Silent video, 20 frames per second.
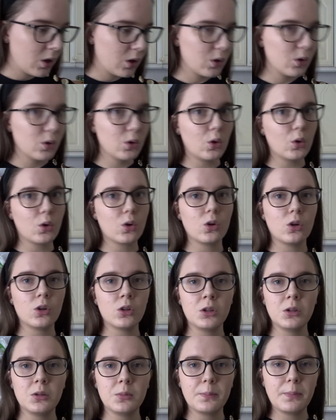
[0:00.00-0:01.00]

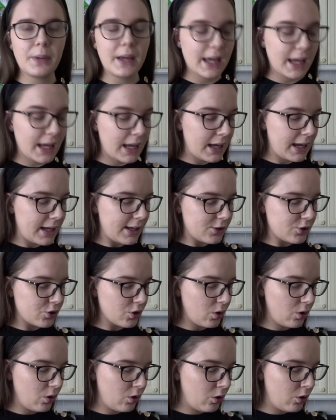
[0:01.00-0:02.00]
local page
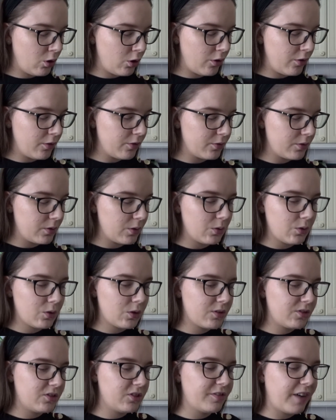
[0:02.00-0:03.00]
or
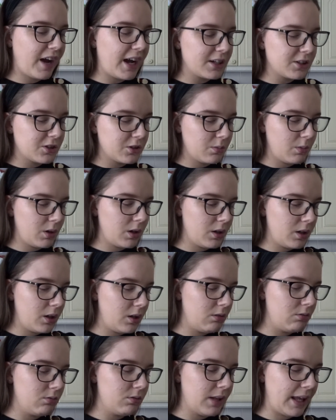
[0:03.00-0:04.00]
find someone
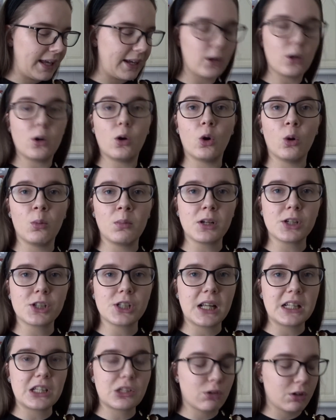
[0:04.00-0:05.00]
who, like a homeless
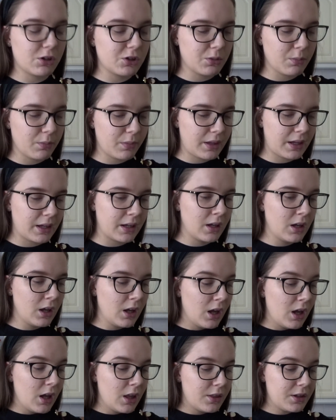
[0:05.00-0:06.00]
shelter or something,
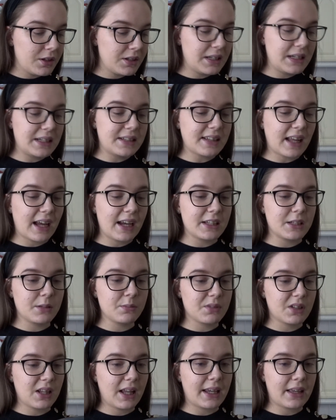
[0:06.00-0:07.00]
that needs
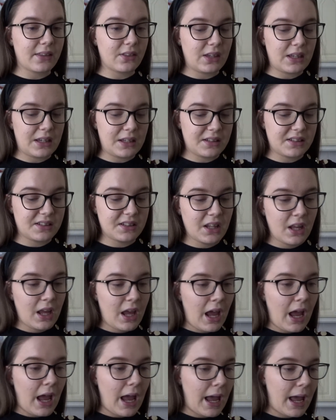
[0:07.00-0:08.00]
items like these,
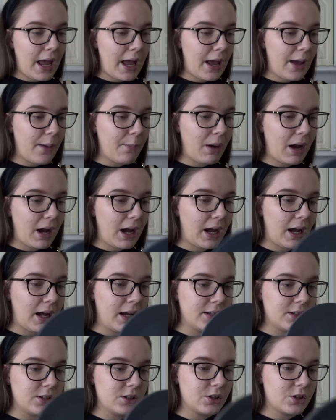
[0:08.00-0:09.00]

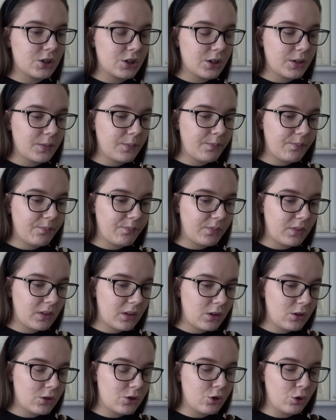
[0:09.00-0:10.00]
and
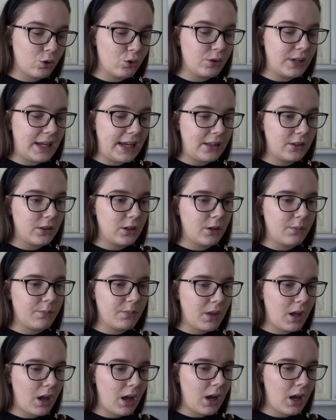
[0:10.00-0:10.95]
donate them.